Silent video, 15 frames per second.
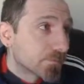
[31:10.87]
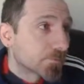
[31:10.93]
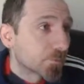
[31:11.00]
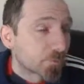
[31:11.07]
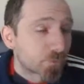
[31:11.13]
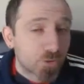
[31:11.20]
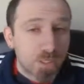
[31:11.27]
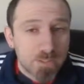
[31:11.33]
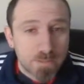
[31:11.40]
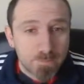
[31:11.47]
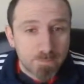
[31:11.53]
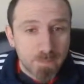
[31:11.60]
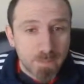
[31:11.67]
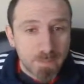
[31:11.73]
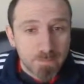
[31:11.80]
Try
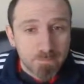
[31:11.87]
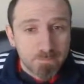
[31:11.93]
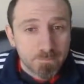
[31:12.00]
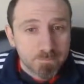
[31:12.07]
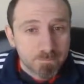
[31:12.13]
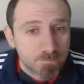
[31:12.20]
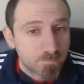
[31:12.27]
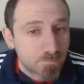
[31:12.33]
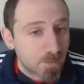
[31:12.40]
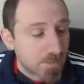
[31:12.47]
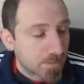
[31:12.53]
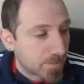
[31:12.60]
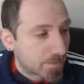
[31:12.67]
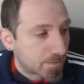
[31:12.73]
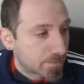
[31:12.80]
jumping at him. Might
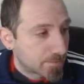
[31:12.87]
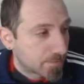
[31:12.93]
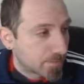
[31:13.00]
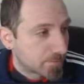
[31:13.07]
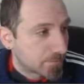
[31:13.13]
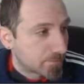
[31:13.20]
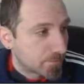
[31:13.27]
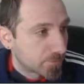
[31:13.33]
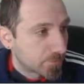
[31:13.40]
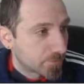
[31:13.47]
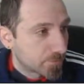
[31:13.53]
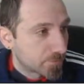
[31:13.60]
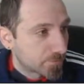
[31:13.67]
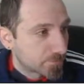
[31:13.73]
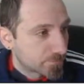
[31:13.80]
get anti-air, who knows.
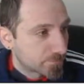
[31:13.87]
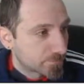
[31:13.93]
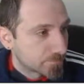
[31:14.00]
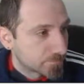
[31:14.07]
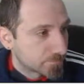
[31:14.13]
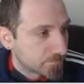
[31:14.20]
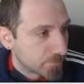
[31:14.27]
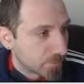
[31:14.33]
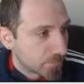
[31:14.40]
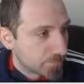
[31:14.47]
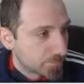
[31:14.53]
Nope.